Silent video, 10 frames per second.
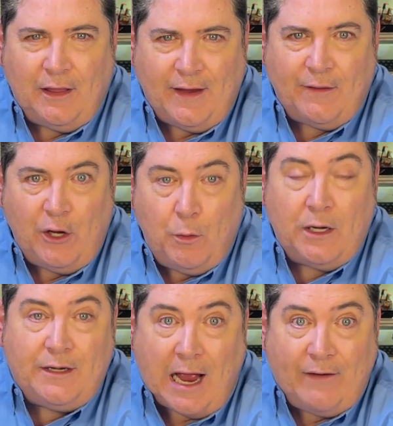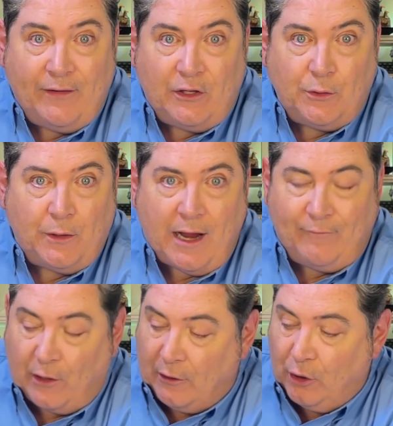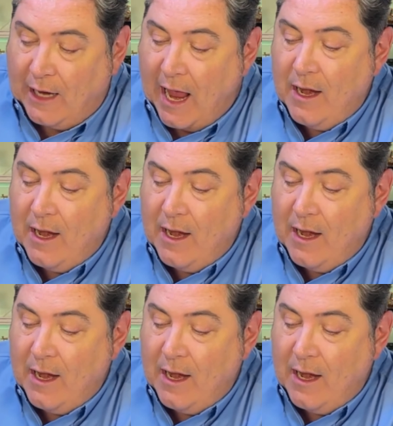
thing that you want to dive into and have a look at.